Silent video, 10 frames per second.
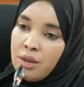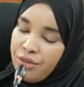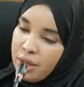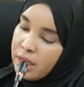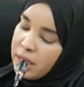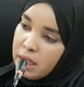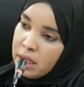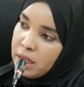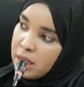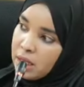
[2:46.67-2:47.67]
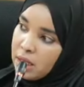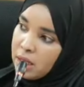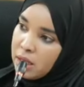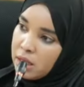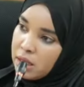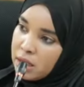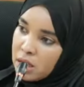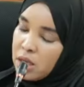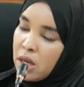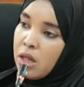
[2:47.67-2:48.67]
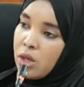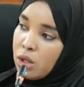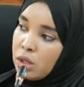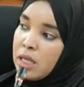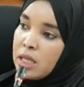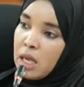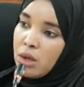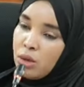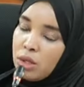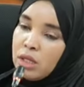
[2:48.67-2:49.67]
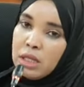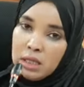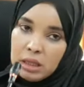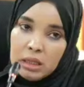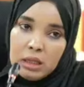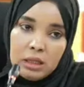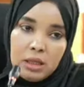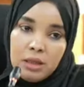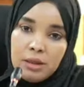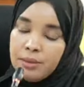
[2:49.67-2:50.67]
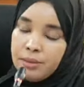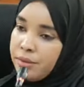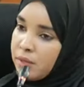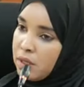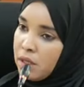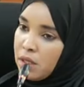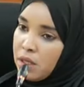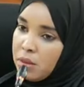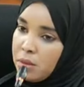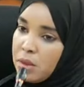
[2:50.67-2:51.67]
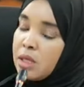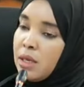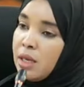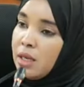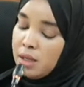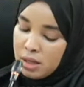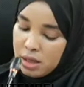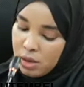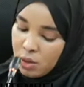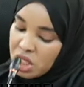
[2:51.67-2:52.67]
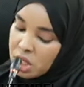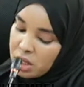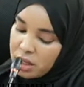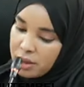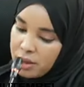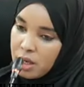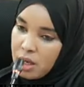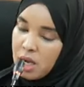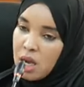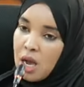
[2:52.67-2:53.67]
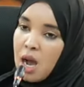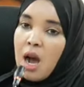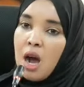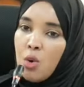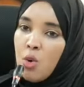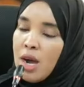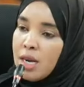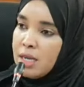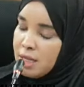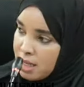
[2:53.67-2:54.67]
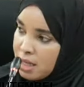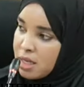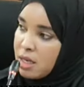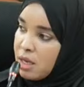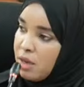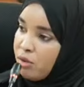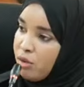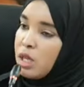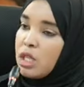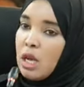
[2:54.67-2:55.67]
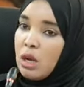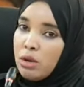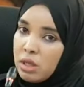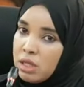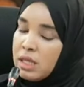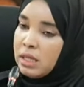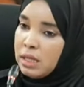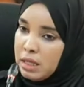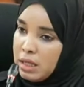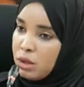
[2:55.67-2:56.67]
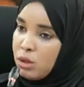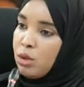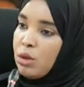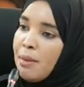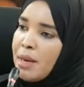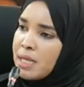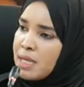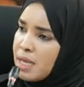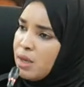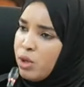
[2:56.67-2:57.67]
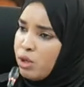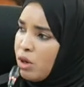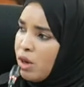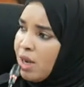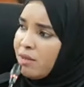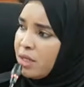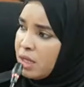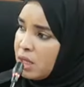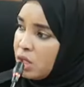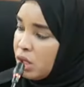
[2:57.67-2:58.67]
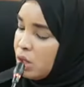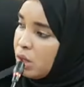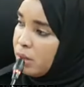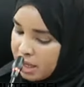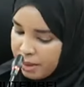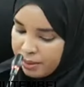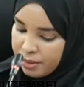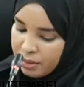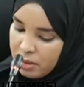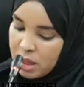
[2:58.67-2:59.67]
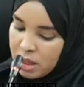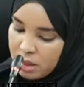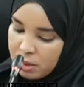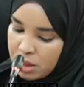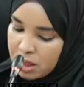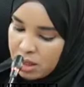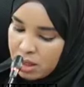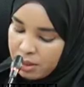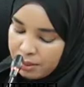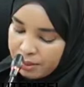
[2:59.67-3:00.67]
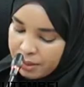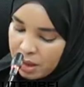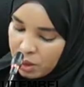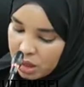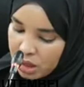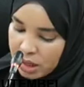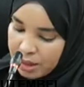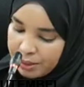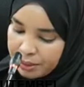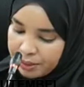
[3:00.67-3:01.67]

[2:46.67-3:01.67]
If indeed it's not the security agencies, Mr. Waziri, how hard is it for the security agencies to come and say we don't have this gentleman, Mr. Waziri?